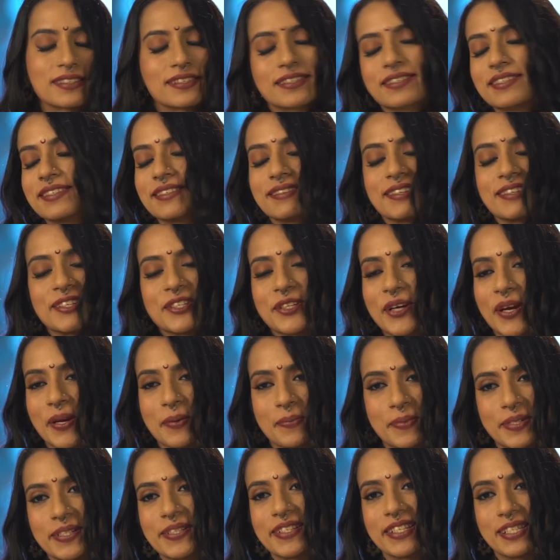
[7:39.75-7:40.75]
is
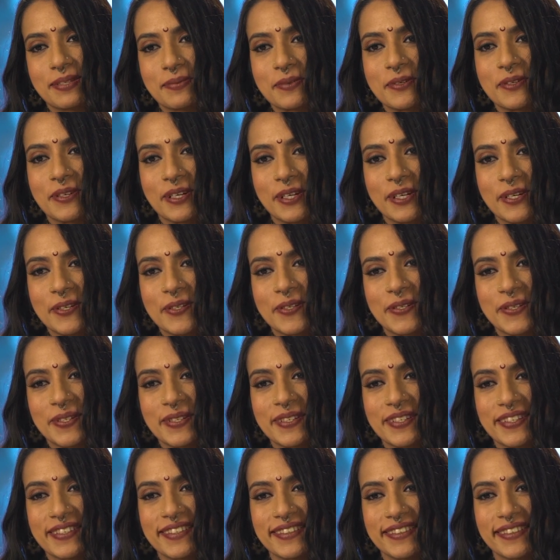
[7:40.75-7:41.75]
incredible. It's been really
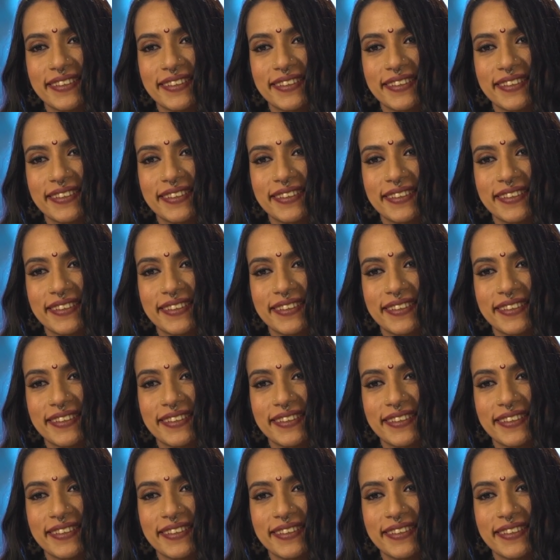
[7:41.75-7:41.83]
good.